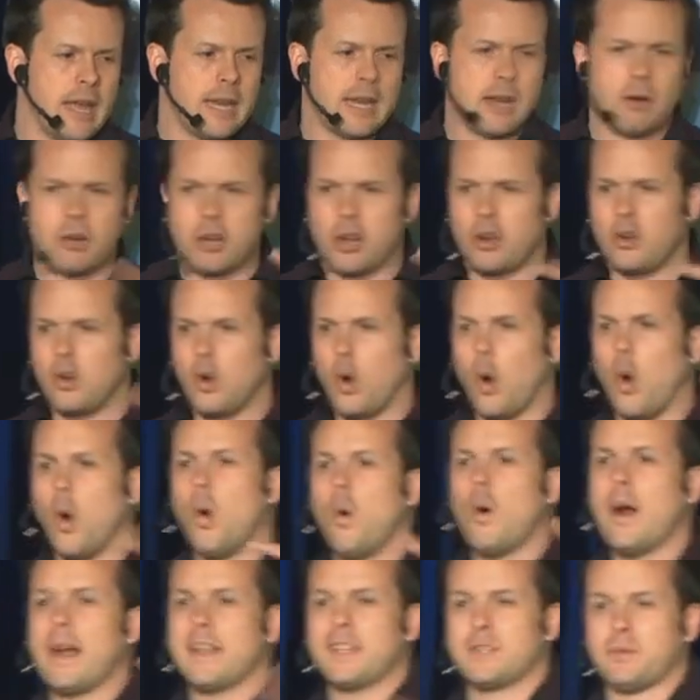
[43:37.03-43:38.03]
Now, I don't
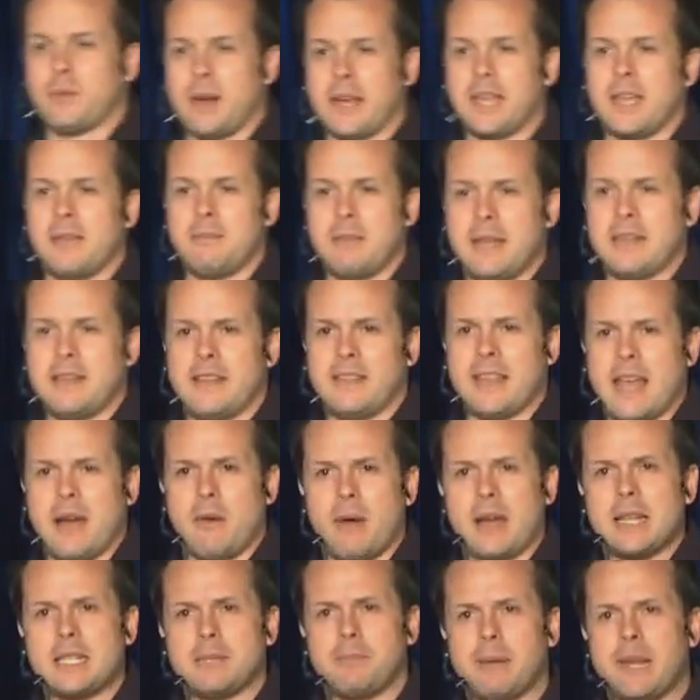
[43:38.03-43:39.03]
always recommend it that
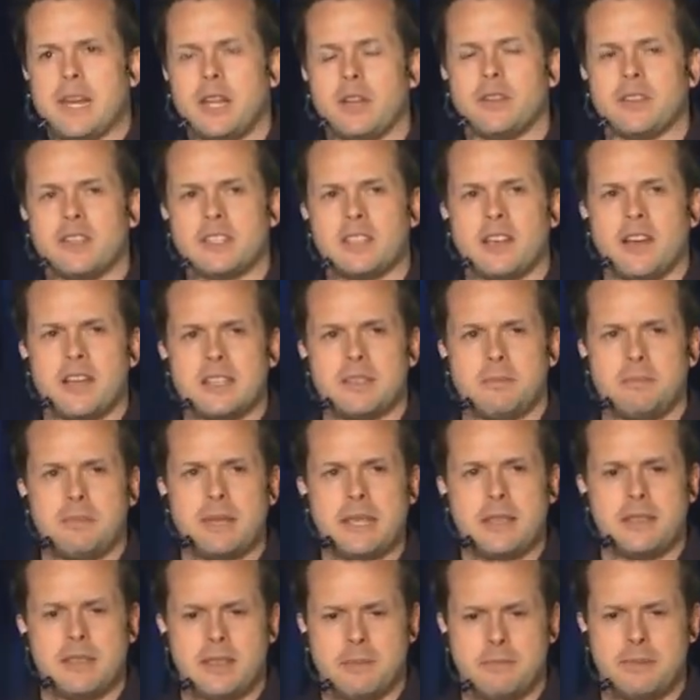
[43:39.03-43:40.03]
way, depending on the size of
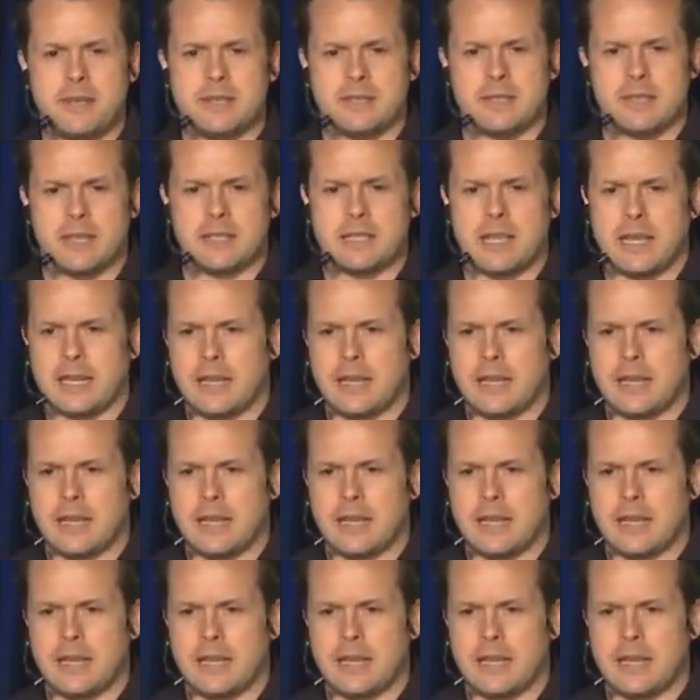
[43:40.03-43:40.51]
the business.